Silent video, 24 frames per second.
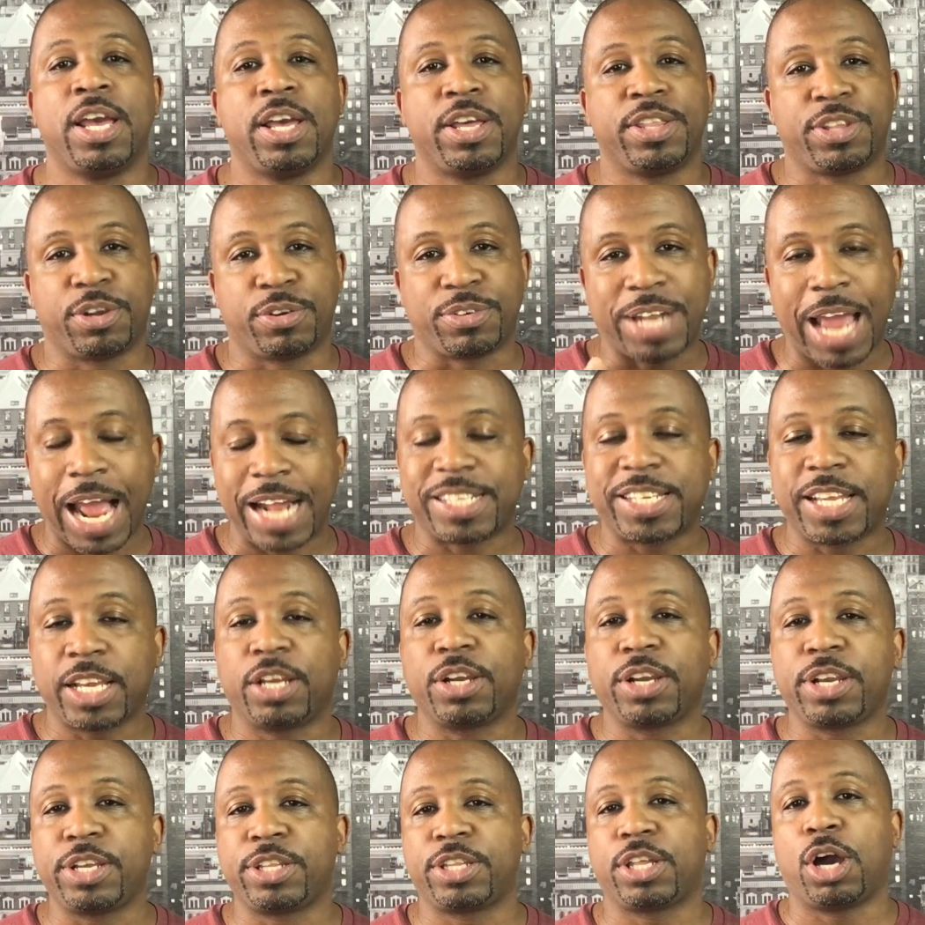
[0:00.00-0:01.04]
they're not
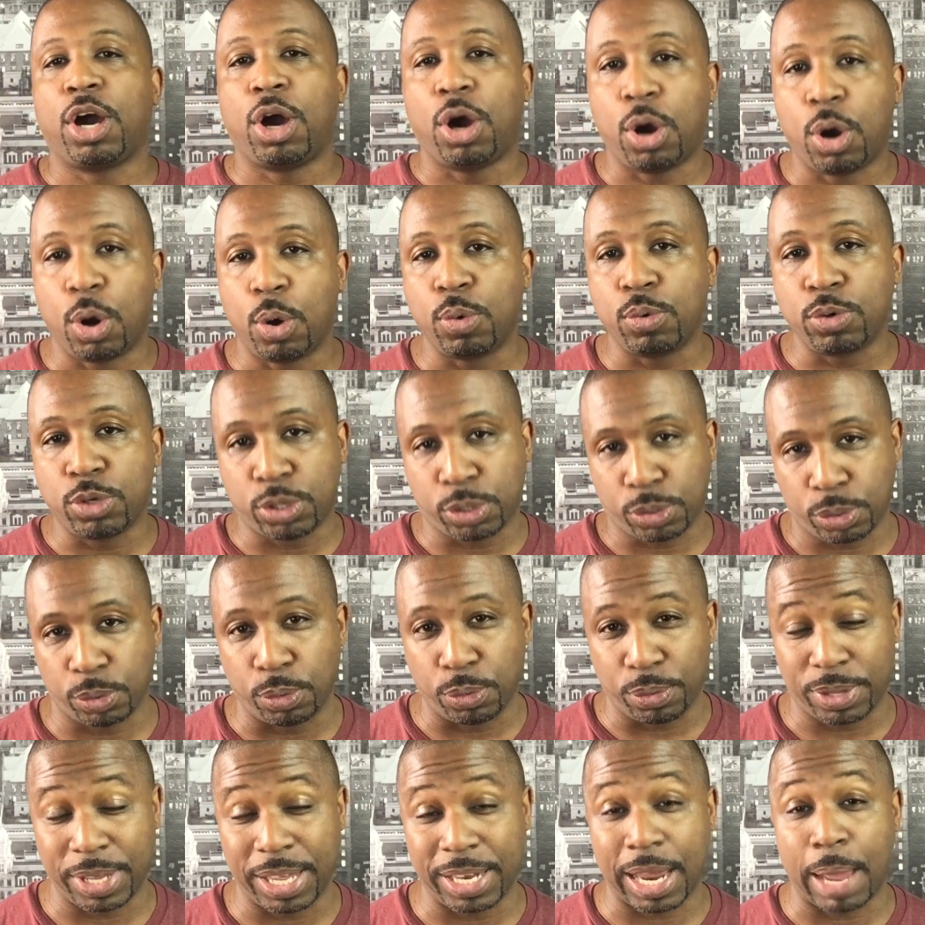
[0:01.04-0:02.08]
telling you the whole
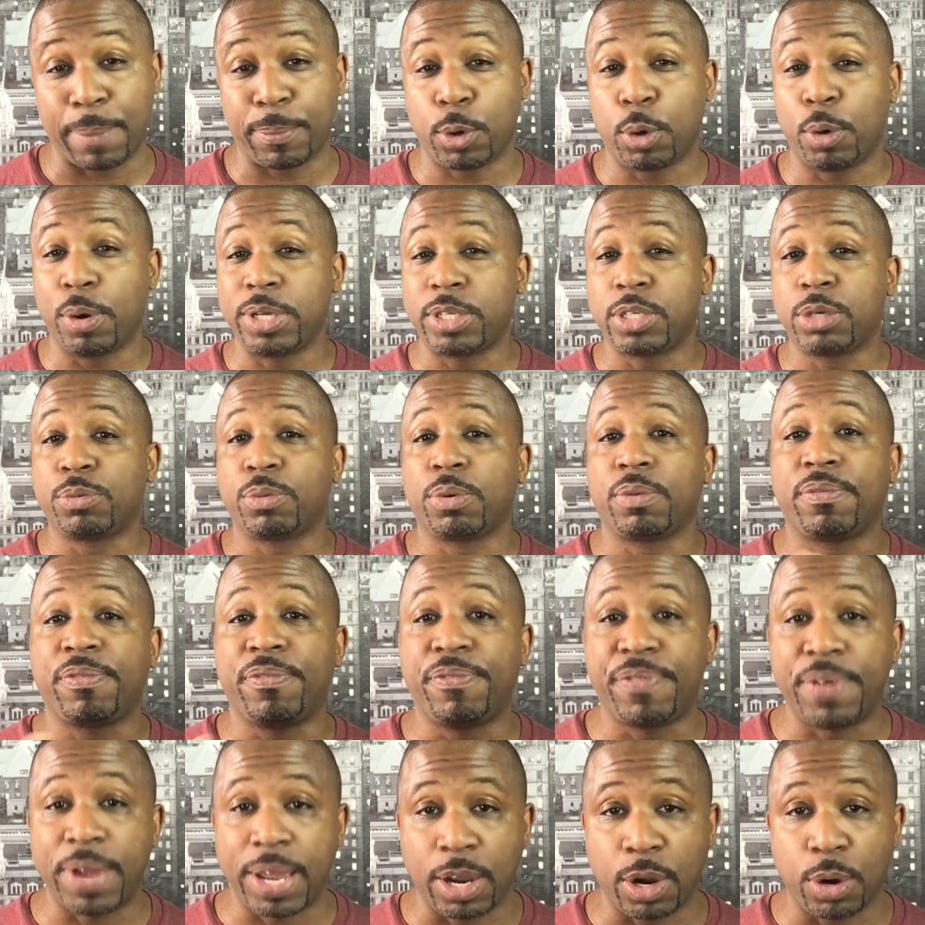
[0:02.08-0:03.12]
truth, and I'm going to
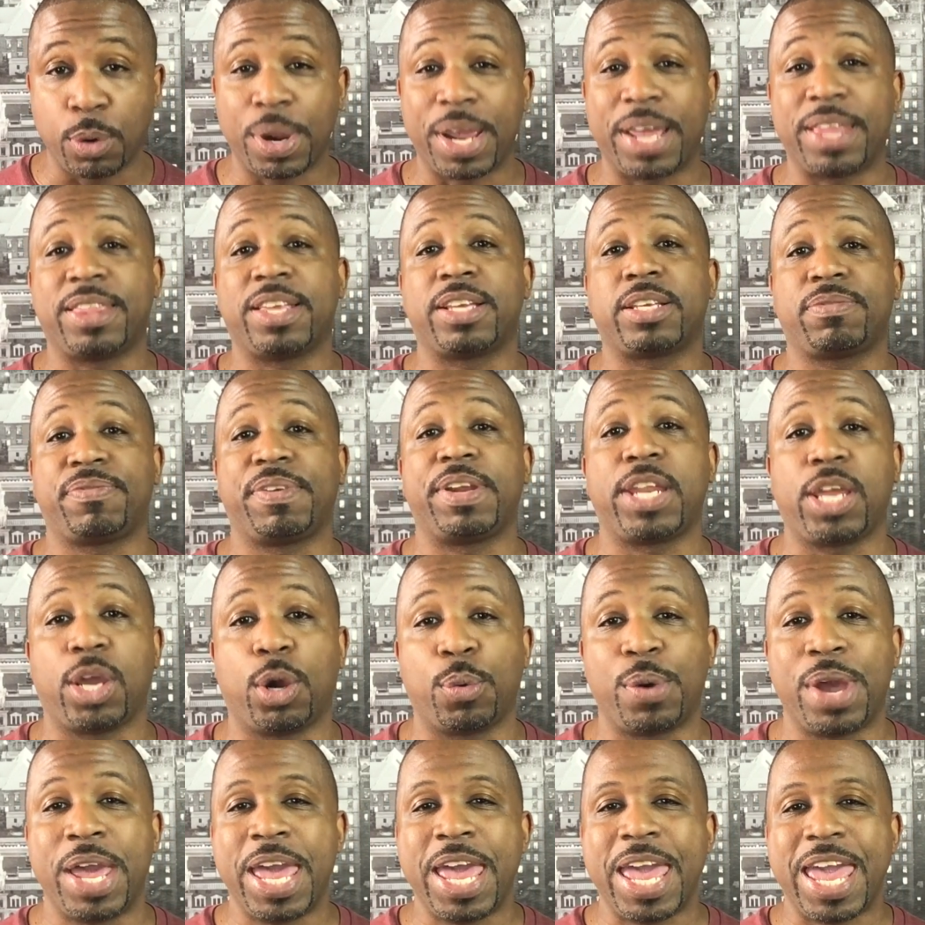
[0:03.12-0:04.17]
reveal in this
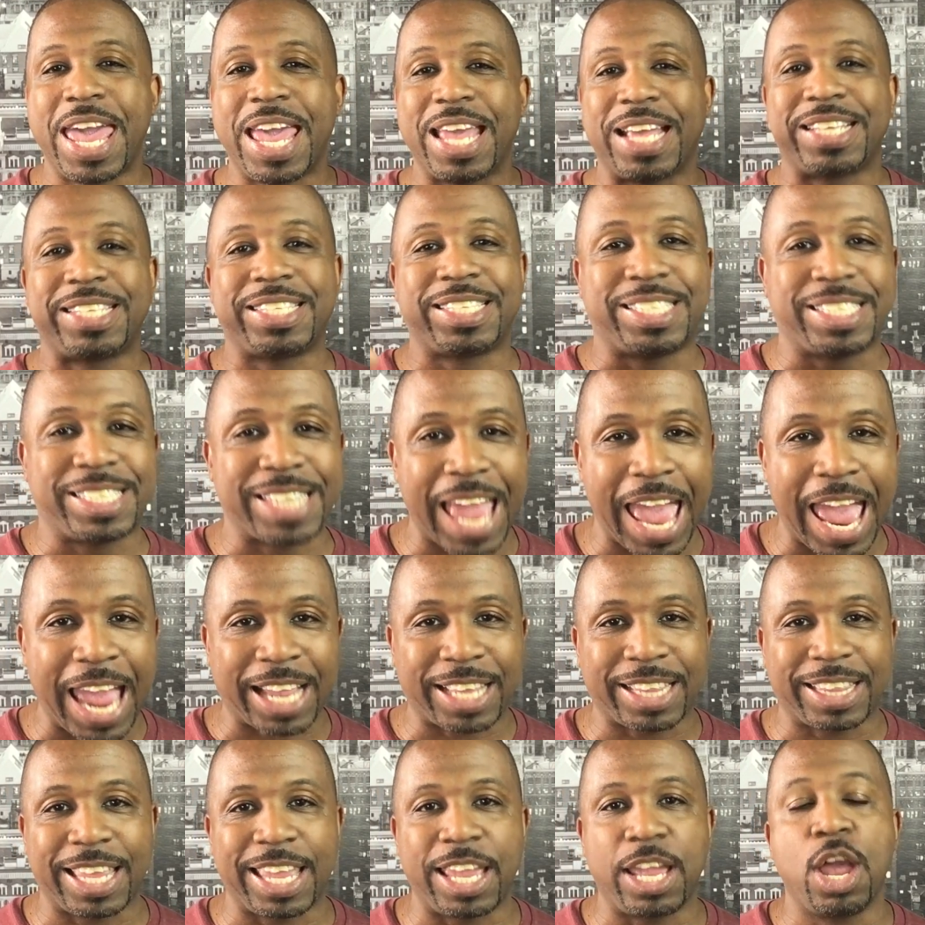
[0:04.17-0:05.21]
video
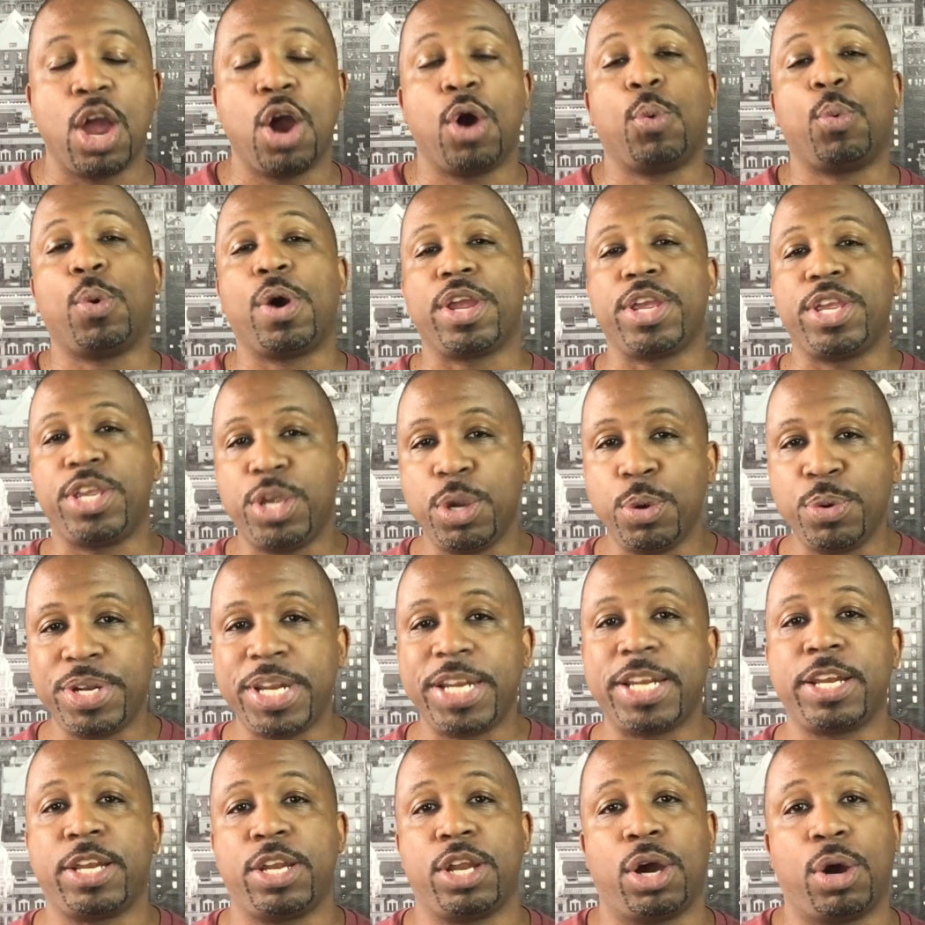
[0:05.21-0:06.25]
exactly what you need
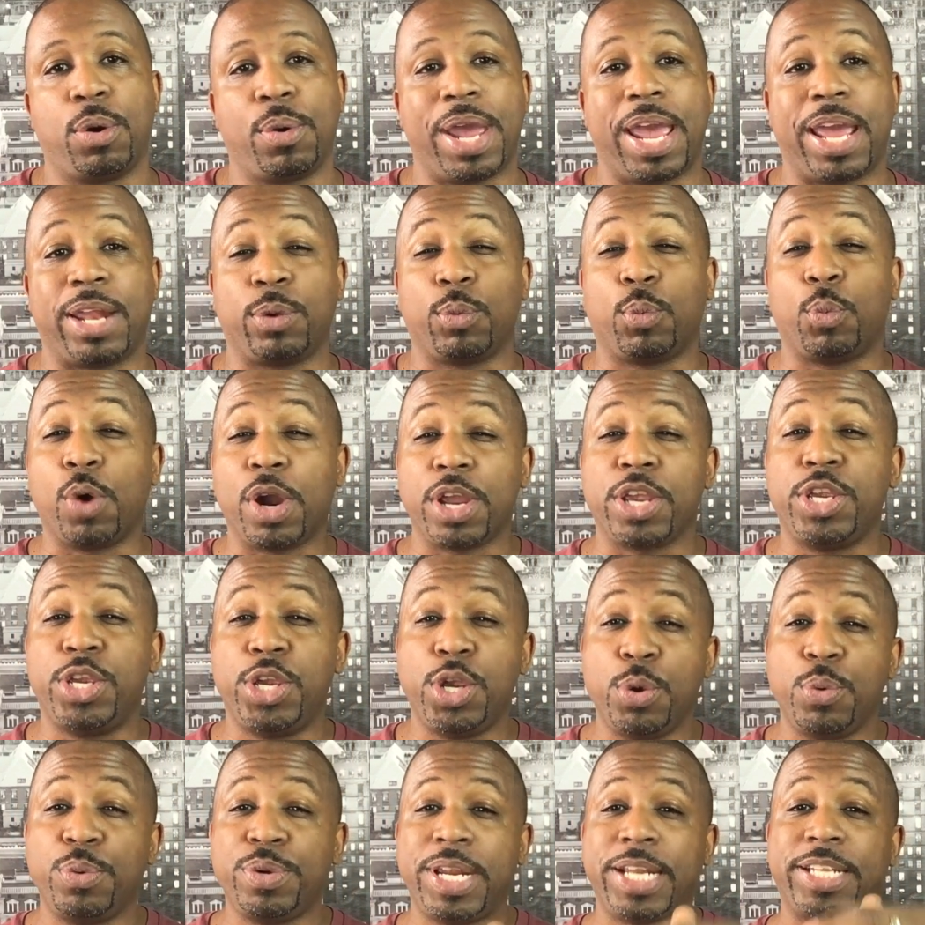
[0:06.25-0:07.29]
to know and what
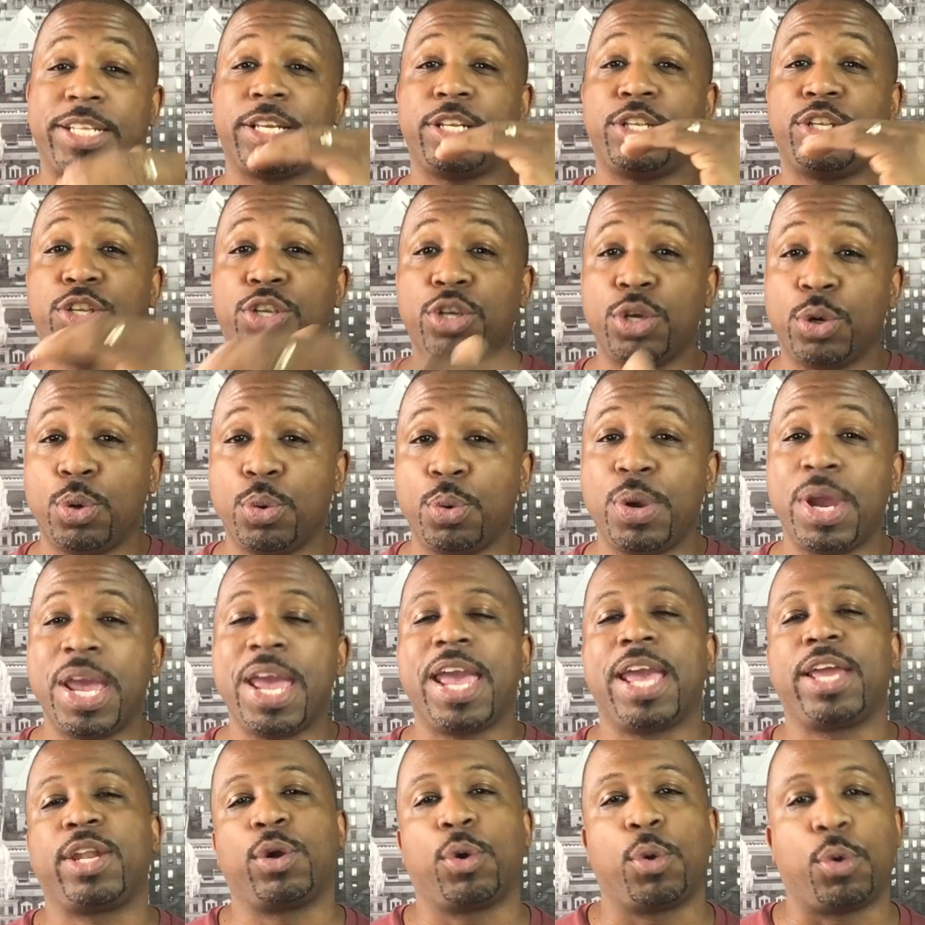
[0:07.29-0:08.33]
you need to do
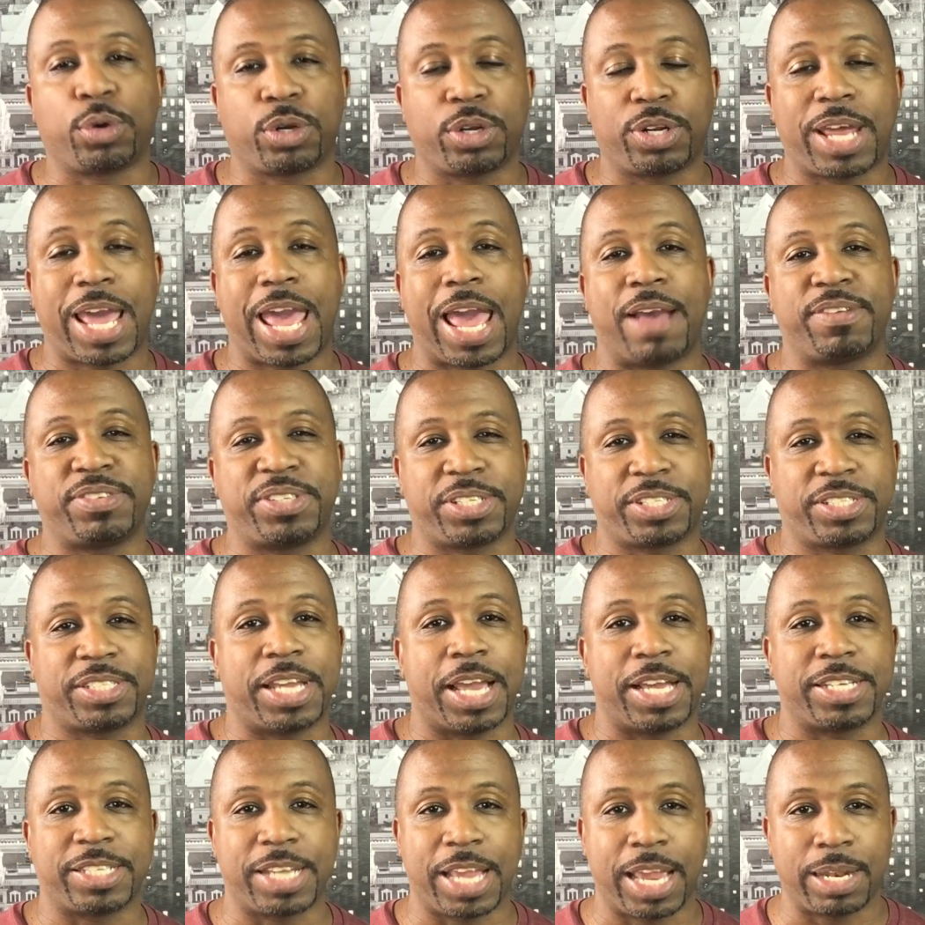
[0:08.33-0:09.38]
in order to have
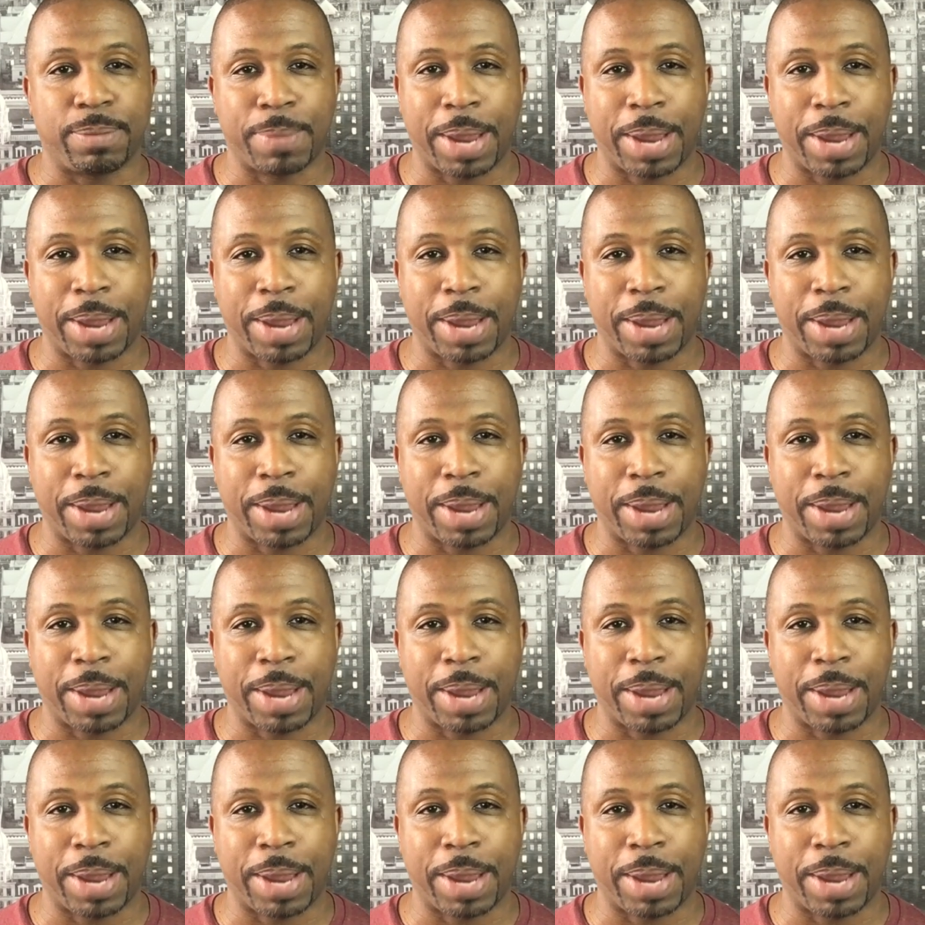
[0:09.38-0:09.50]
success in